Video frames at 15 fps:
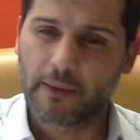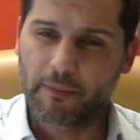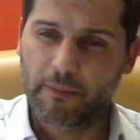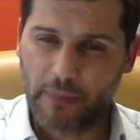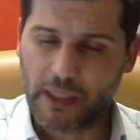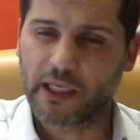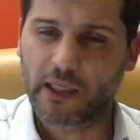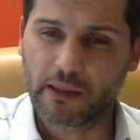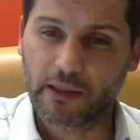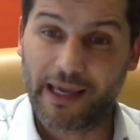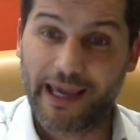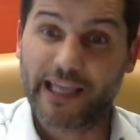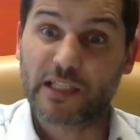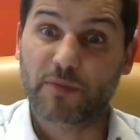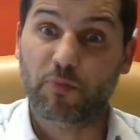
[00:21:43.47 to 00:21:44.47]
making
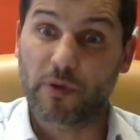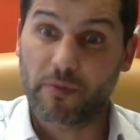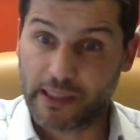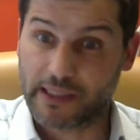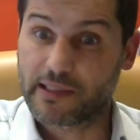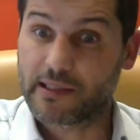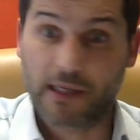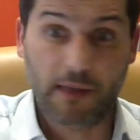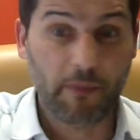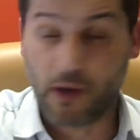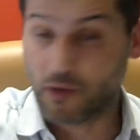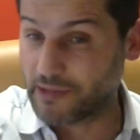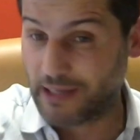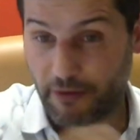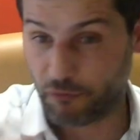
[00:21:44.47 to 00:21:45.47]
experiments
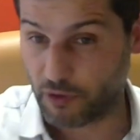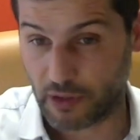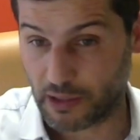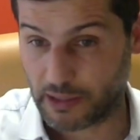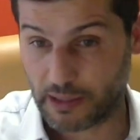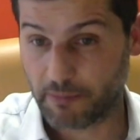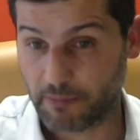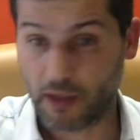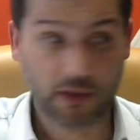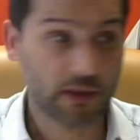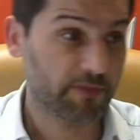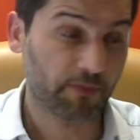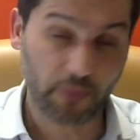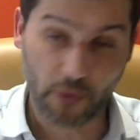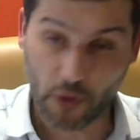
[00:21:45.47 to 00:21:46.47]
about everything about
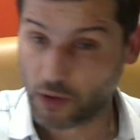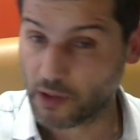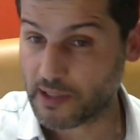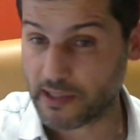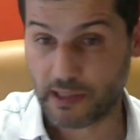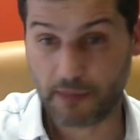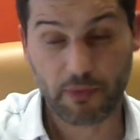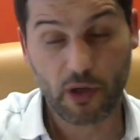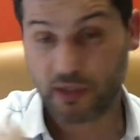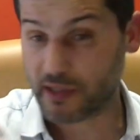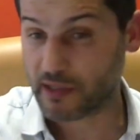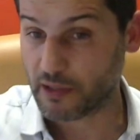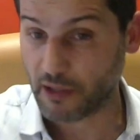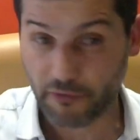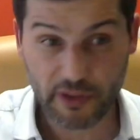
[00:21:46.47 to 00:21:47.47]
products about
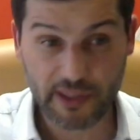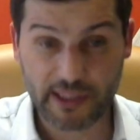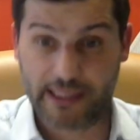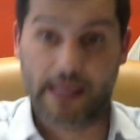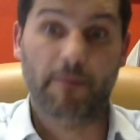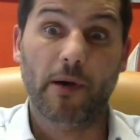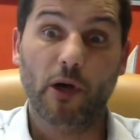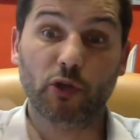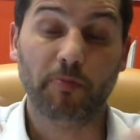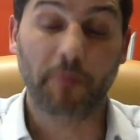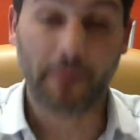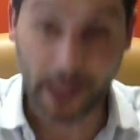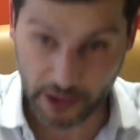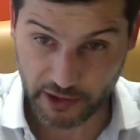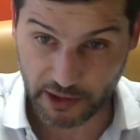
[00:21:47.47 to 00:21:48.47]
service about
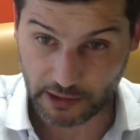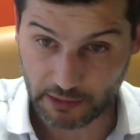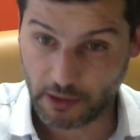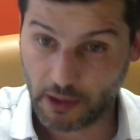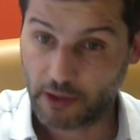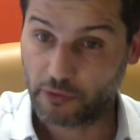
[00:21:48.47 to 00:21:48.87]
marketing